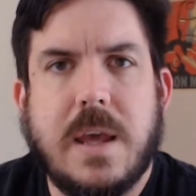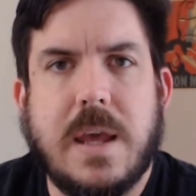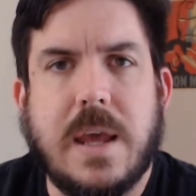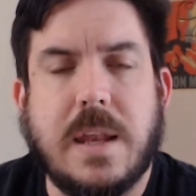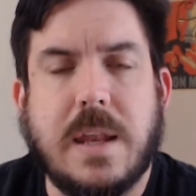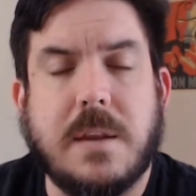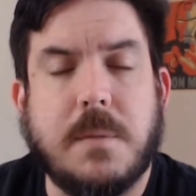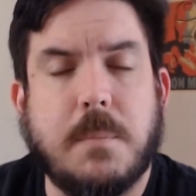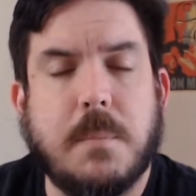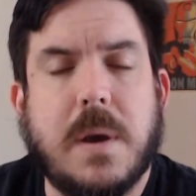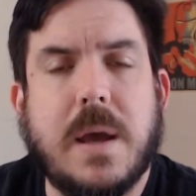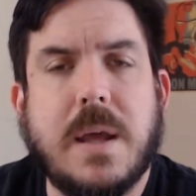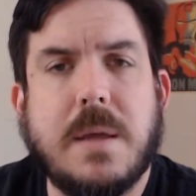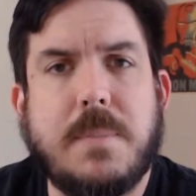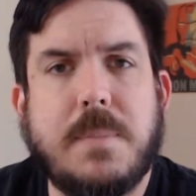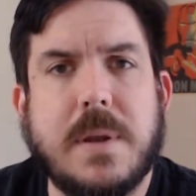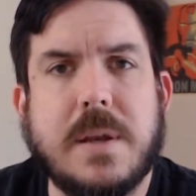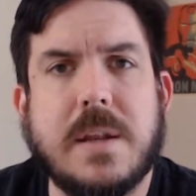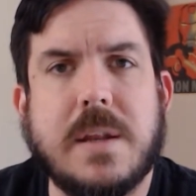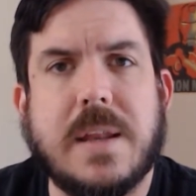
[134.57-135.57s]
And in my
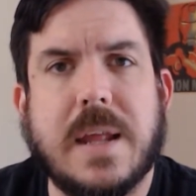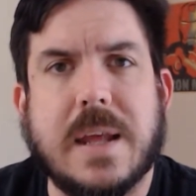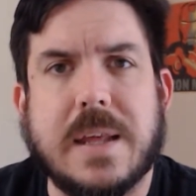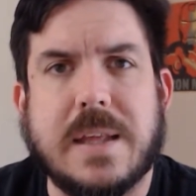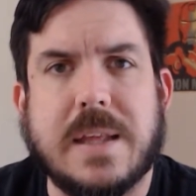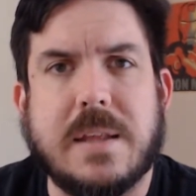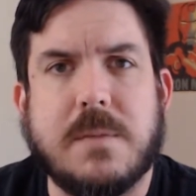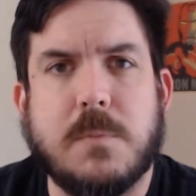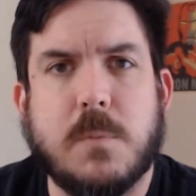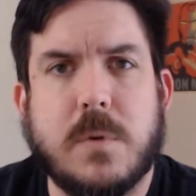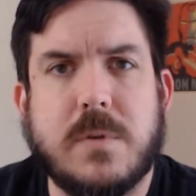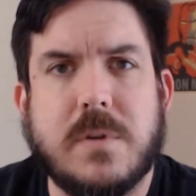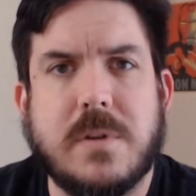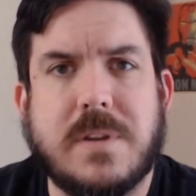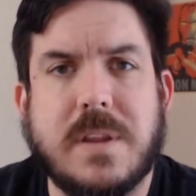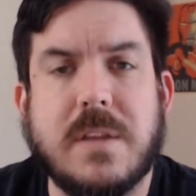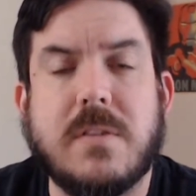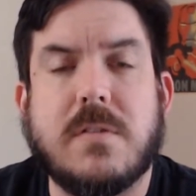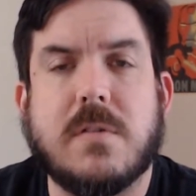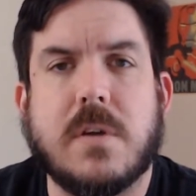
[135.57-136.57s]
opinion, that was a
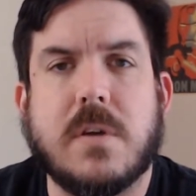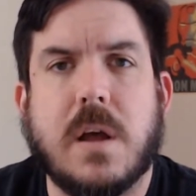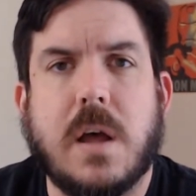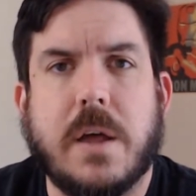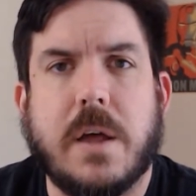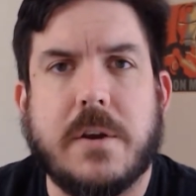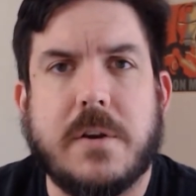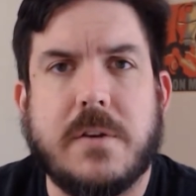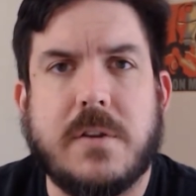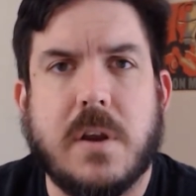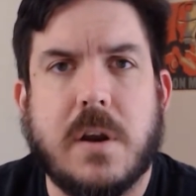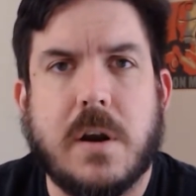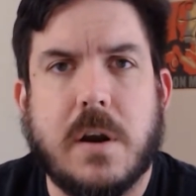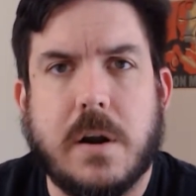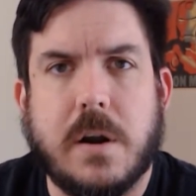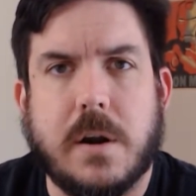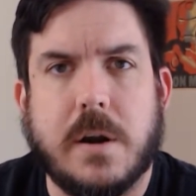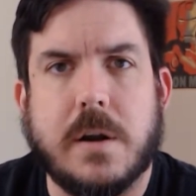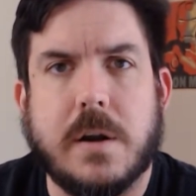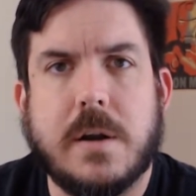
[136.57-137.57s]
dishonor to
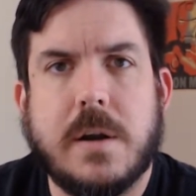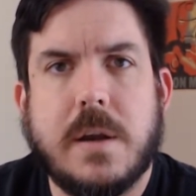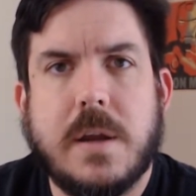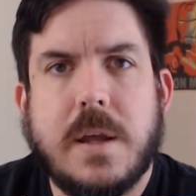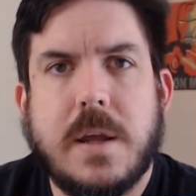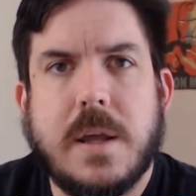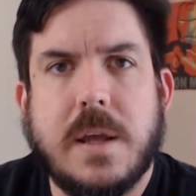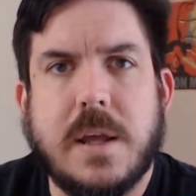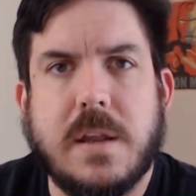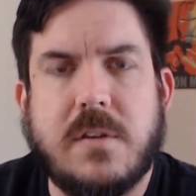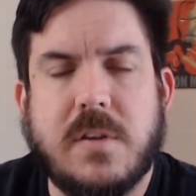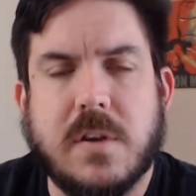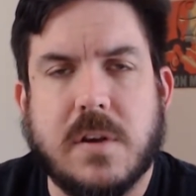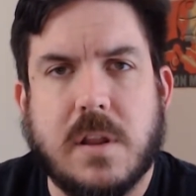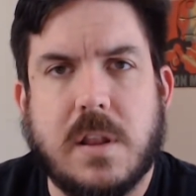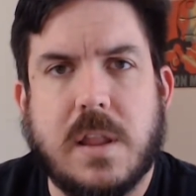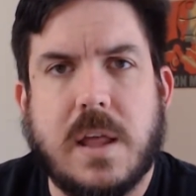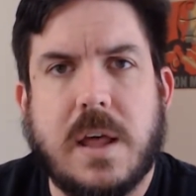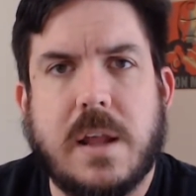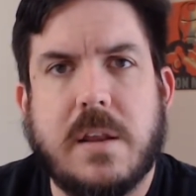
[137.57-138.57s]
her. It took
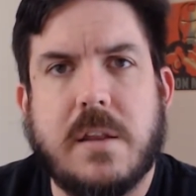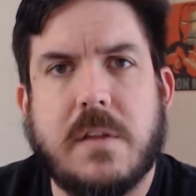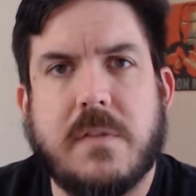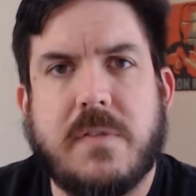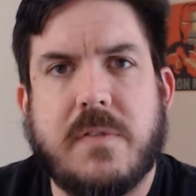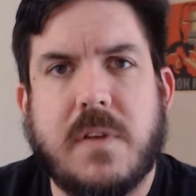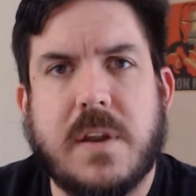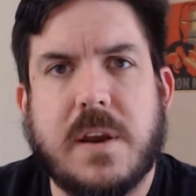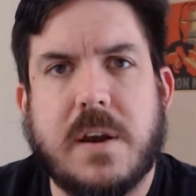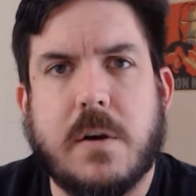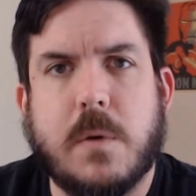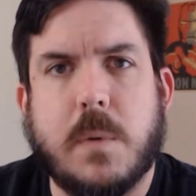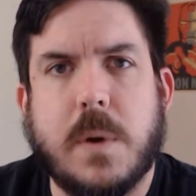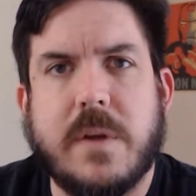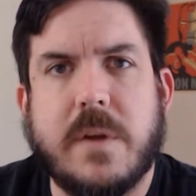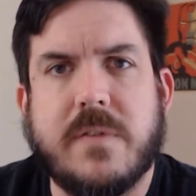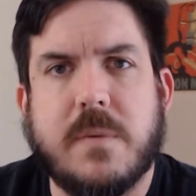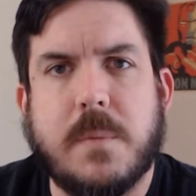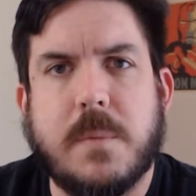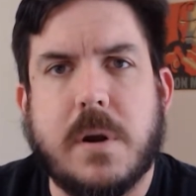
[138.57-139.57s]
a lot of the flair
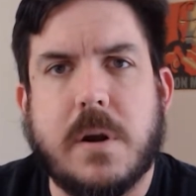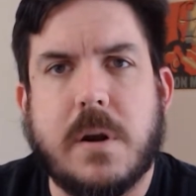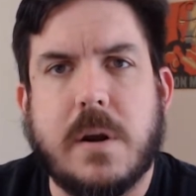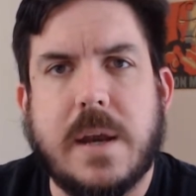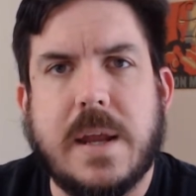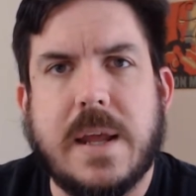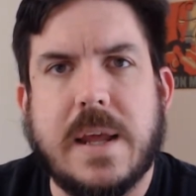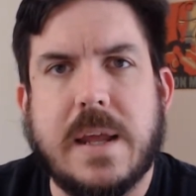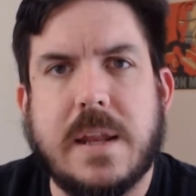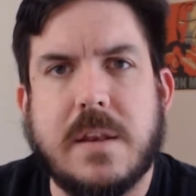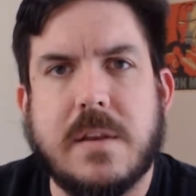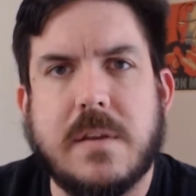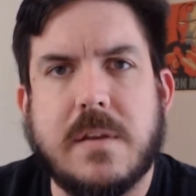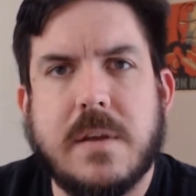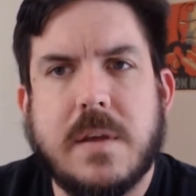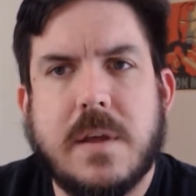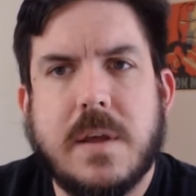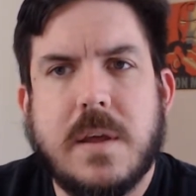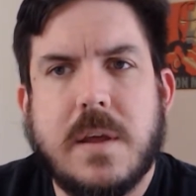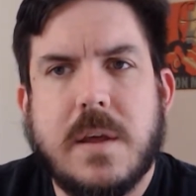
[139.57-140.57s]
away from her, and
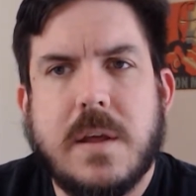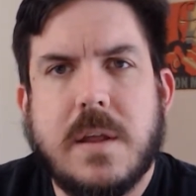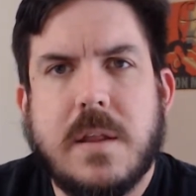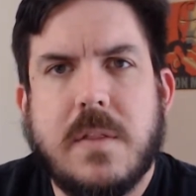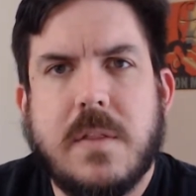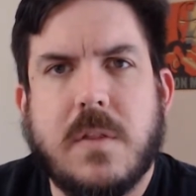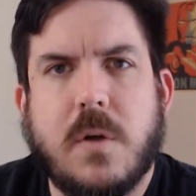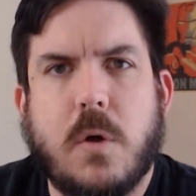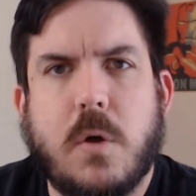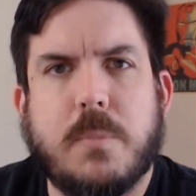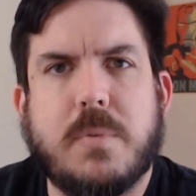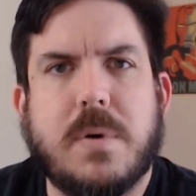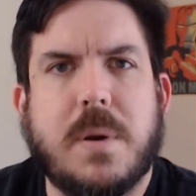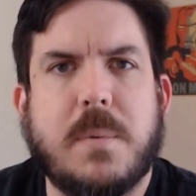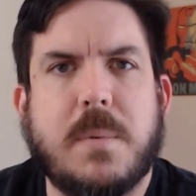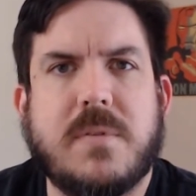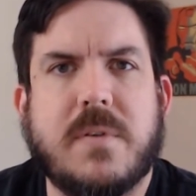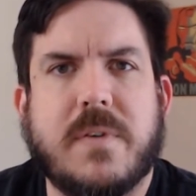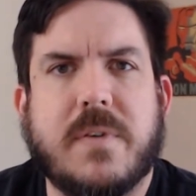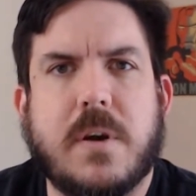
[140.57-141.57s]
the whole
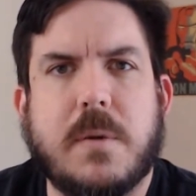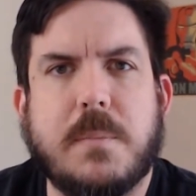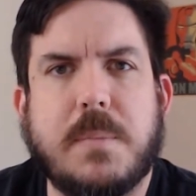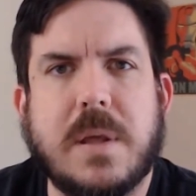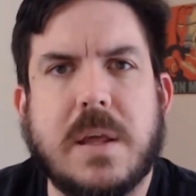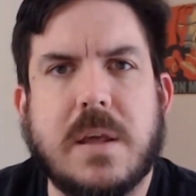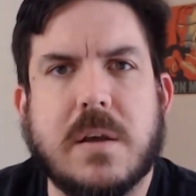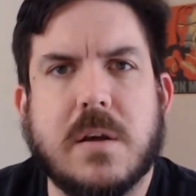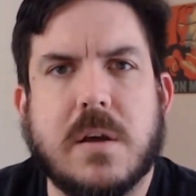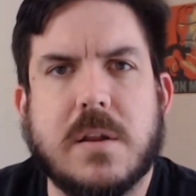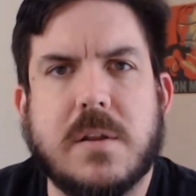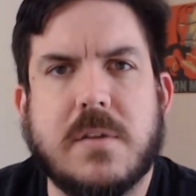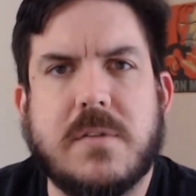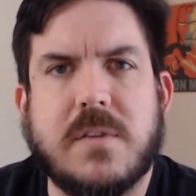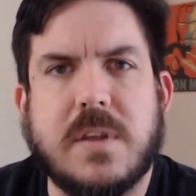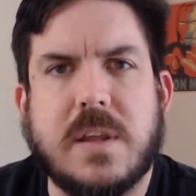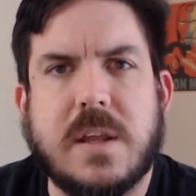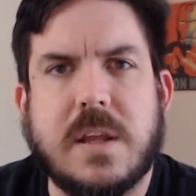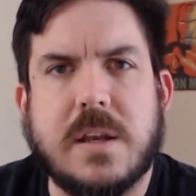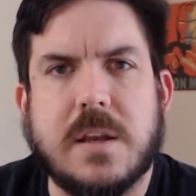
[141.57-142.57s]
premise of her being on the
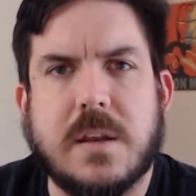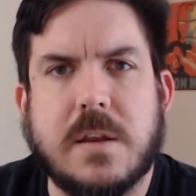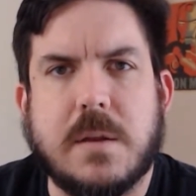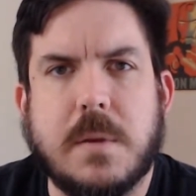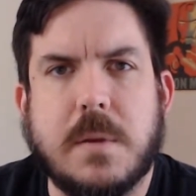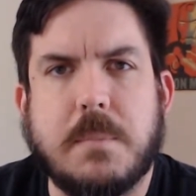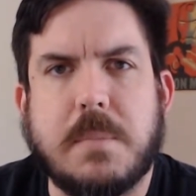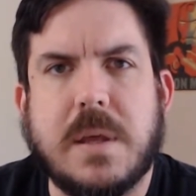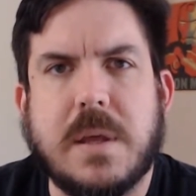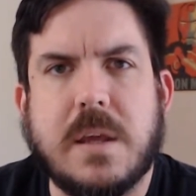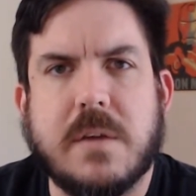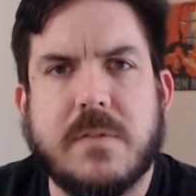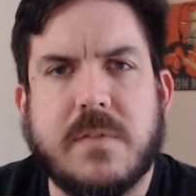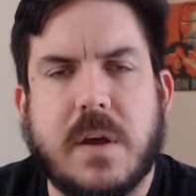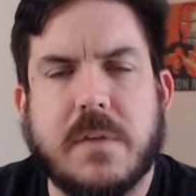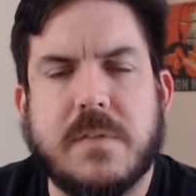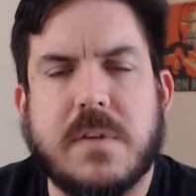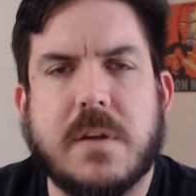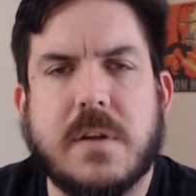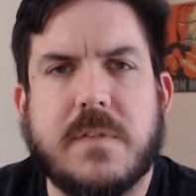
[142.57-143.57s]
scene and being
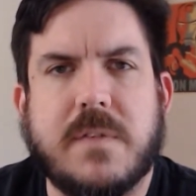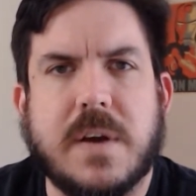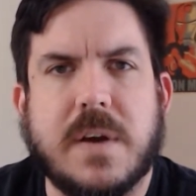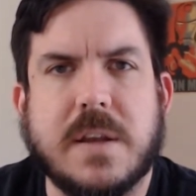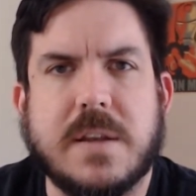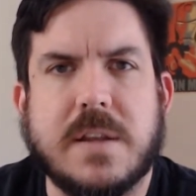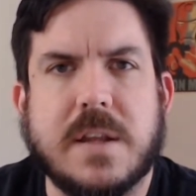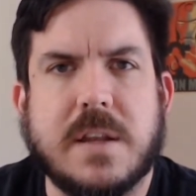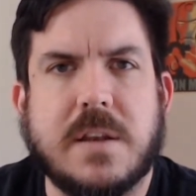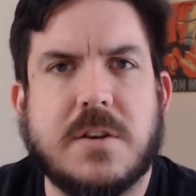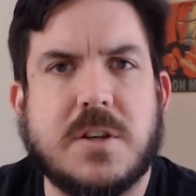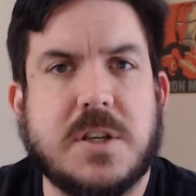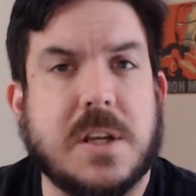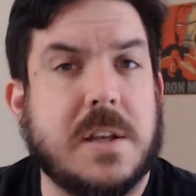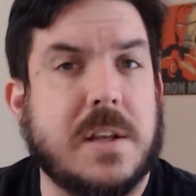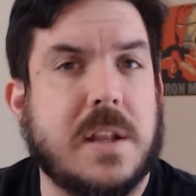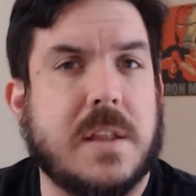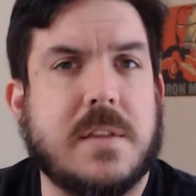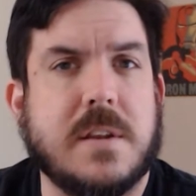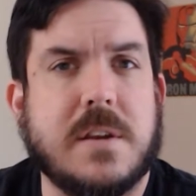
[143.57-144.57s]
involved in a fight that she
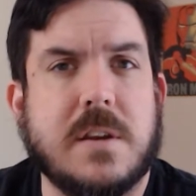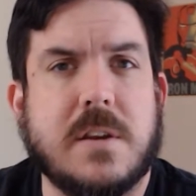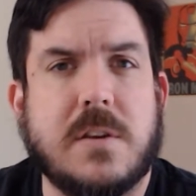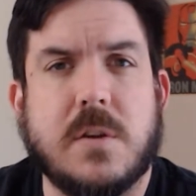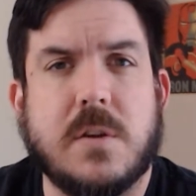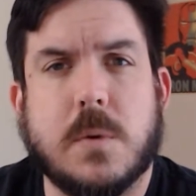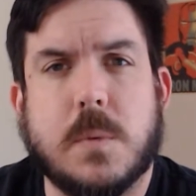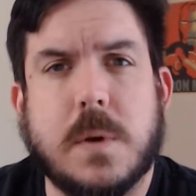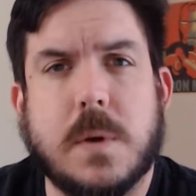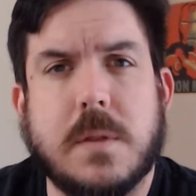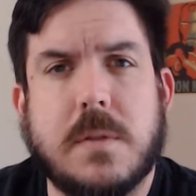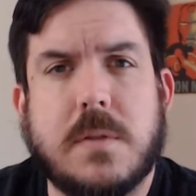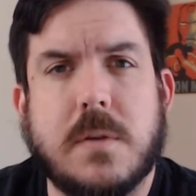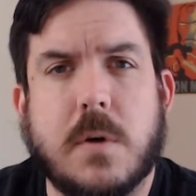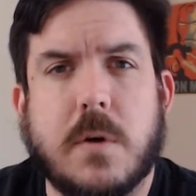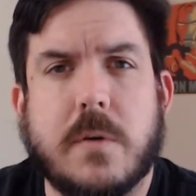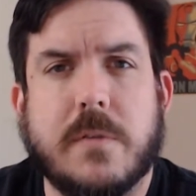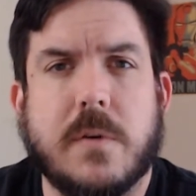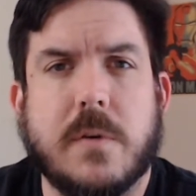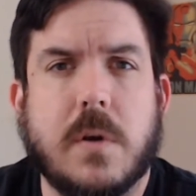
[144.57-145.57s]
had nothing to do with
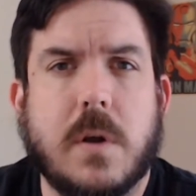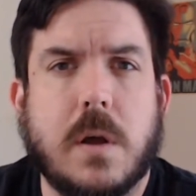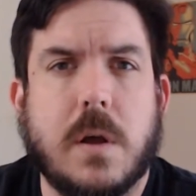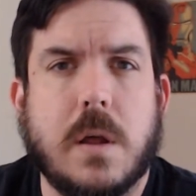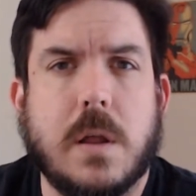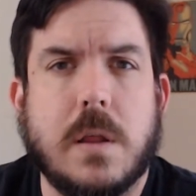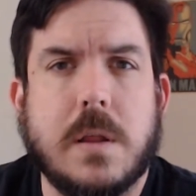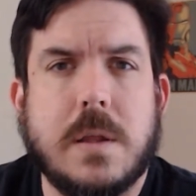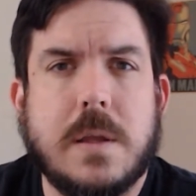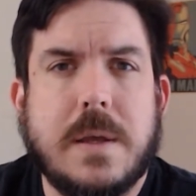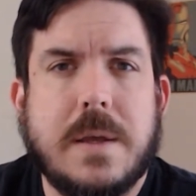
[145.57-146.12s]
overall